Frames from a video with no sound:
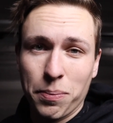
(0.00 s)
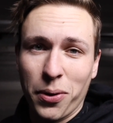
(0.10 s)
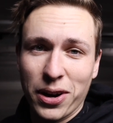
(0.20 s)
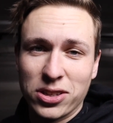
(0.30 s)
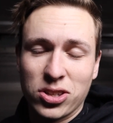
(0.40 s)

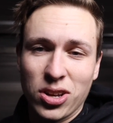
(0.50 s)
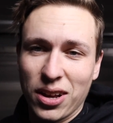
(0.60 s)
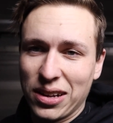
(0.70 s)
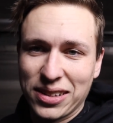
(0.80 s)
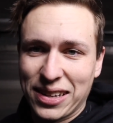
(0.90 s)
but it's
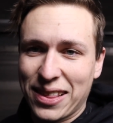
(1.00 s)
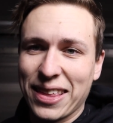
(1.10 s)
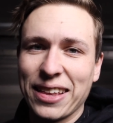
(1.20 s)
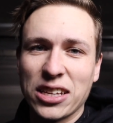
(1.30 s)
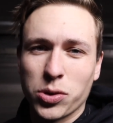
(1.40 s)
just a
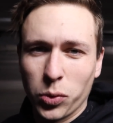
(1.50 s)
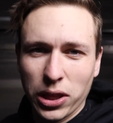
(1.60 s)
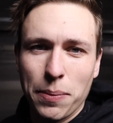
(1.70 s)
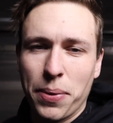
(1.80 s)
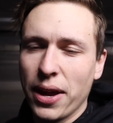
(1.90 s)
thing that's
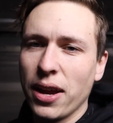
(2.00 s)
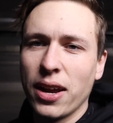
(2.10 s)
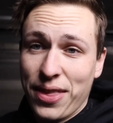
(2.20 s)
really big